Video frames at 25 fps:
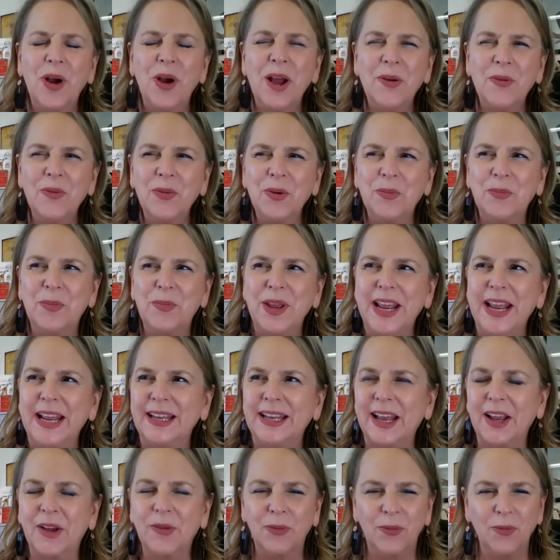what would
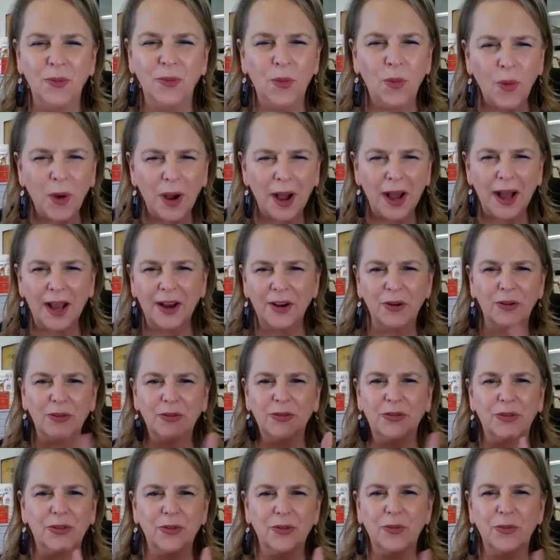be like one or
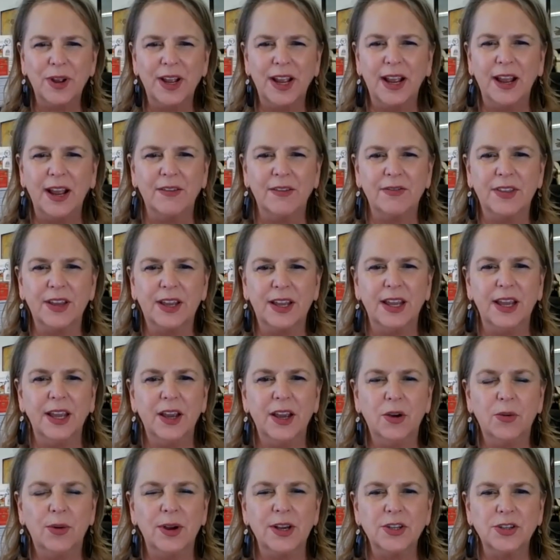three of the
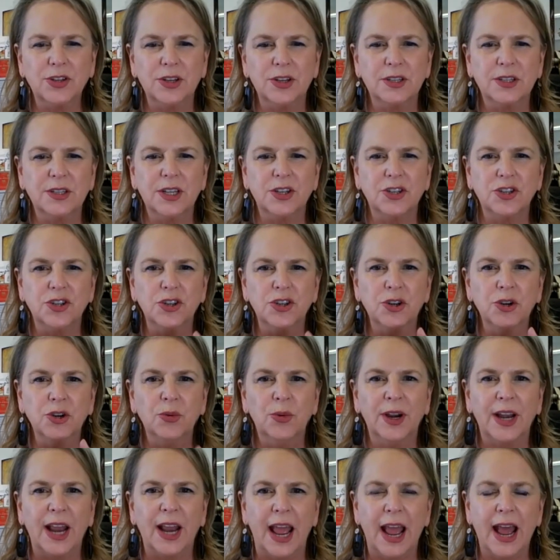key questions that you
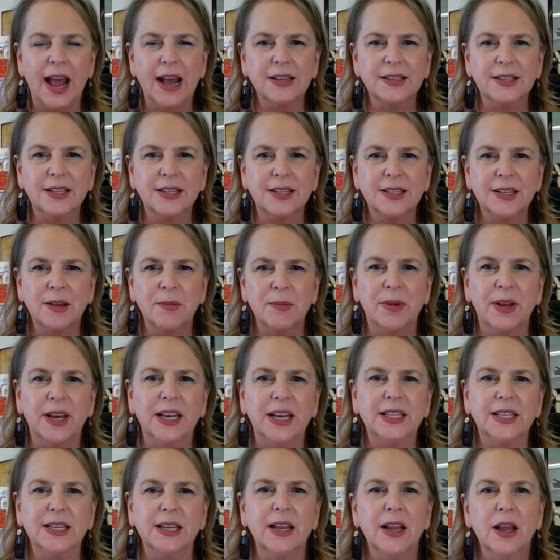would ask
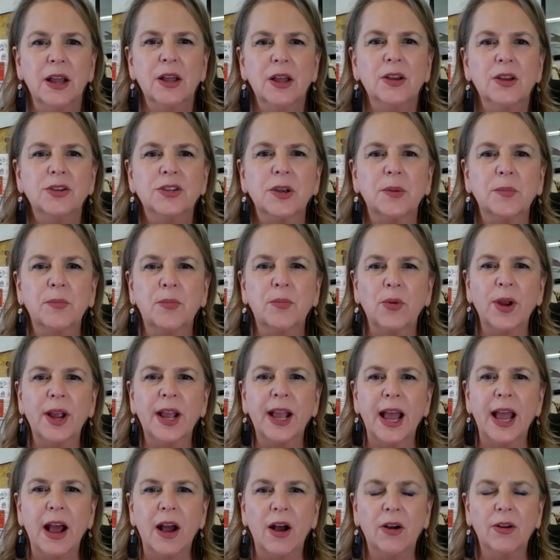somebody to
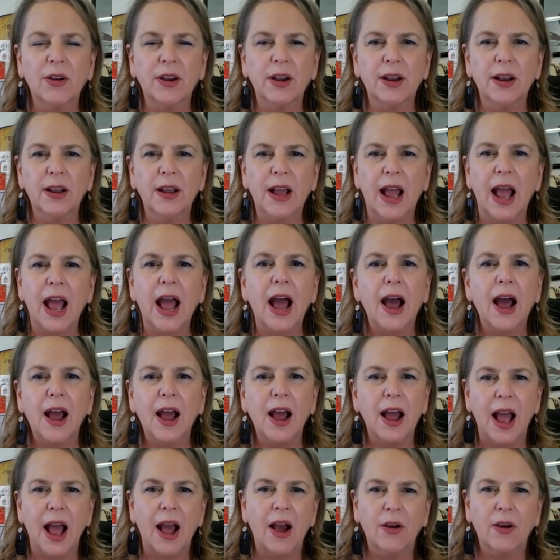bring out
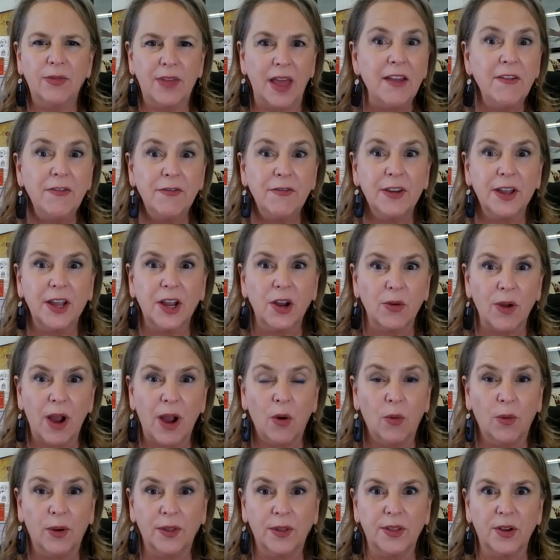how they figure
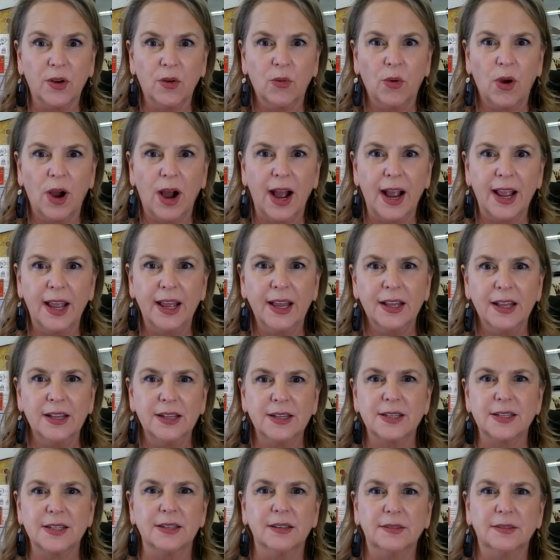out what their why
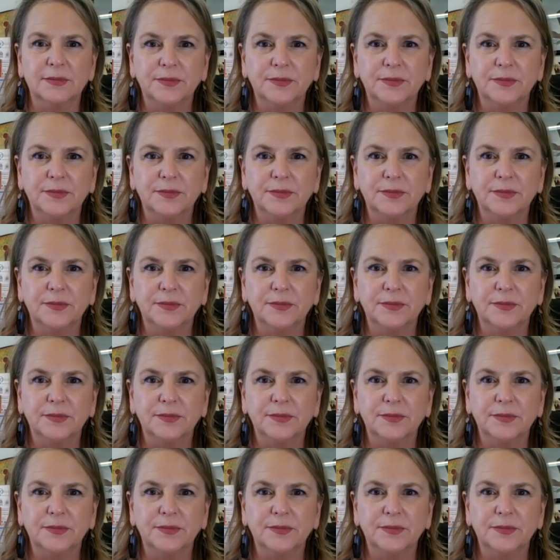is?